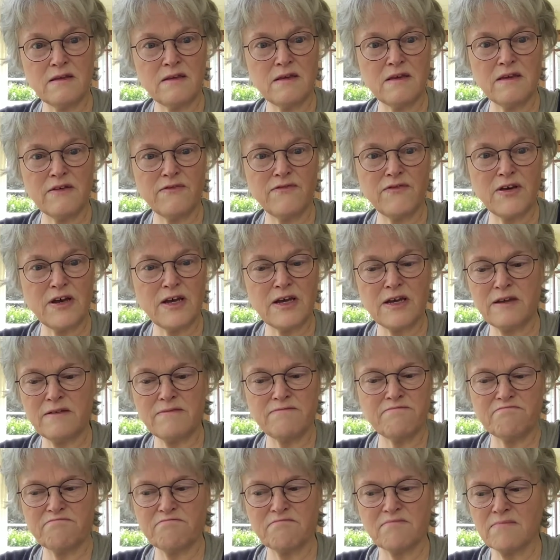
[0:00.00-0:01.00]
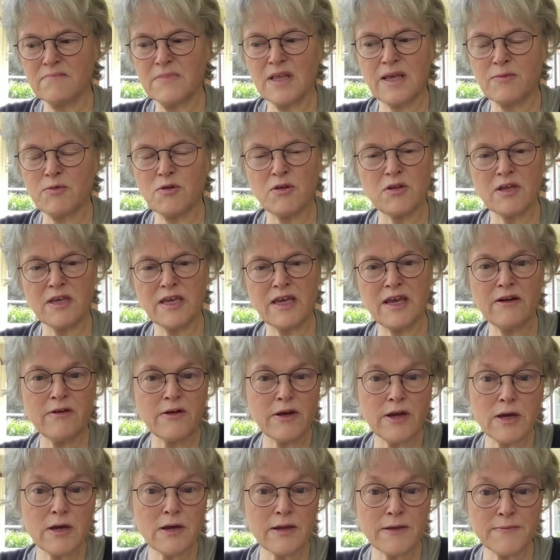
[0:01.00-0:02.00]
if I am going to
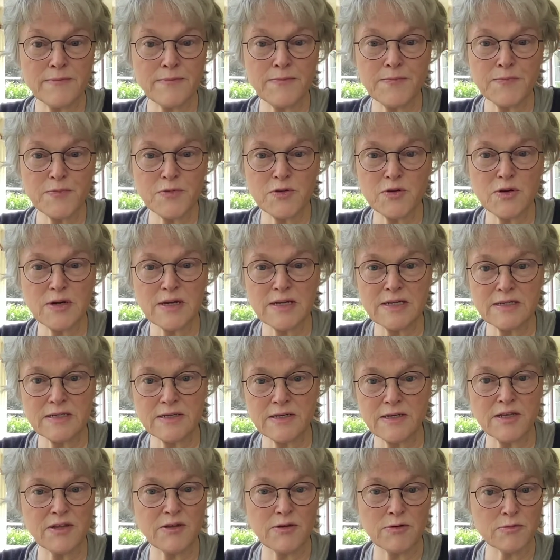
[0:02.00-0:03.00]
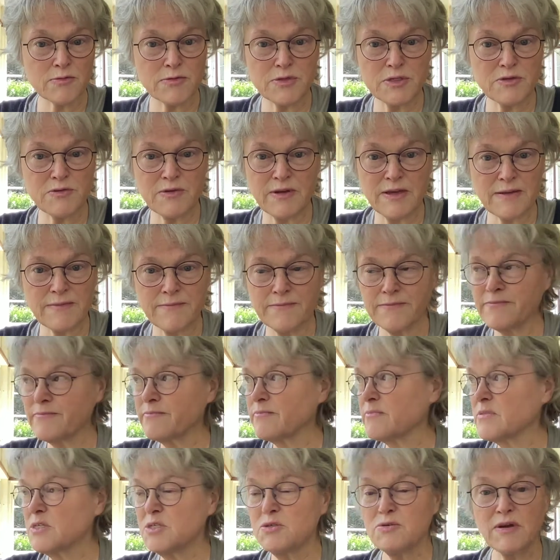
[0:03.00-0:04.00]
carry on trying, doing
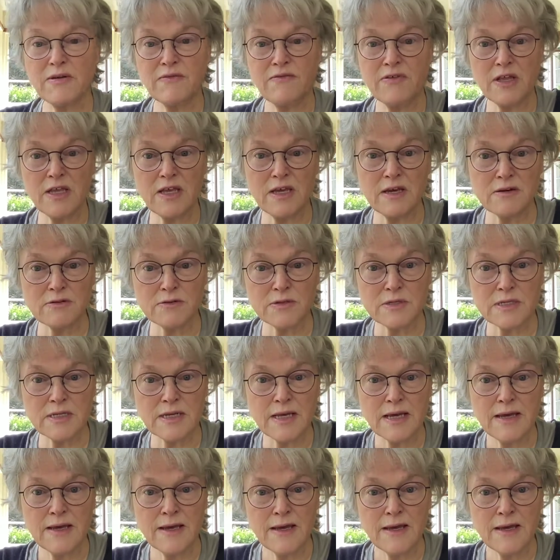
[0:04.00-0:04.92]
videos.